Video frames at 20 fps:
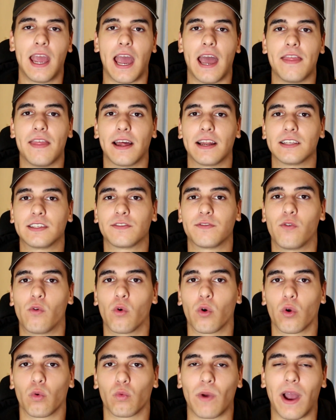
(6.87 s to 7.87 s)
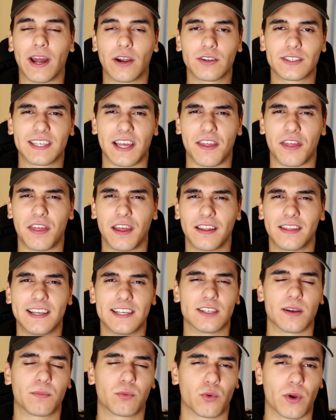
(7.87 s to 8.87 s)
and that is for riders that think
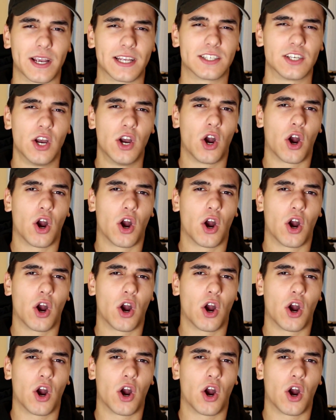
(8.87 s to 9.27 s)
these upgrades